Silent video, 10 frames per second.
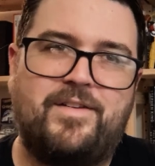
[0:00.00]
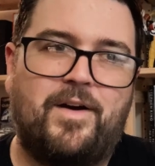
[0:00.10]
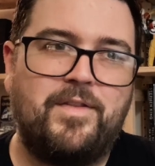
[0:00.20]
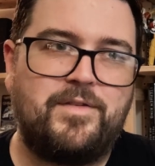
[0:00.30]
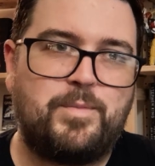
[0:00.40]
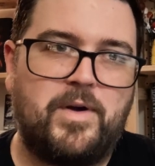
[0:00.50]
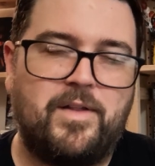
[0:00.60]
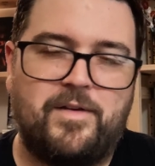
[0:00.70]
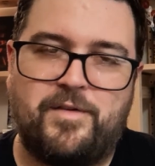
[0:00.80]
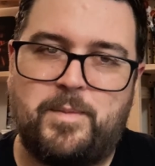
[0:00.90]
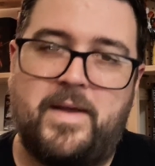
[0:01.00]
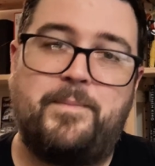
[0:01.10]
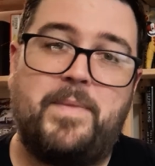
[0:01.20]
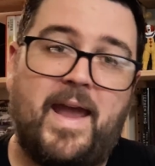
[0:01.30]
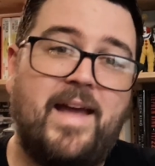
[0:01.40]
all the spoilers, but
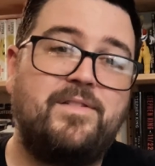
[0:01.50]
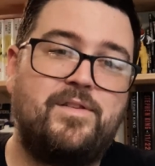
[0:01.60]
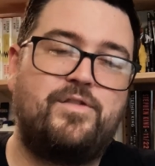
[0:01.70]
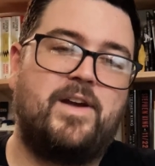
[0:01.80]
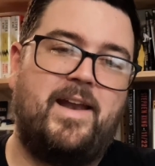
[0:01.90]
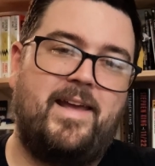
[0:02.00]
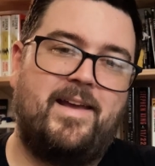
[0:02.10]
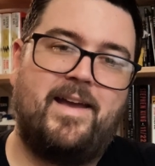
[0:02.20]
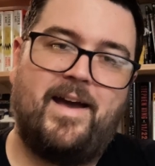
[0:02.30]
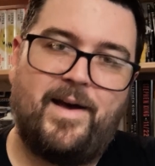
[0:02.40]
has The Shining,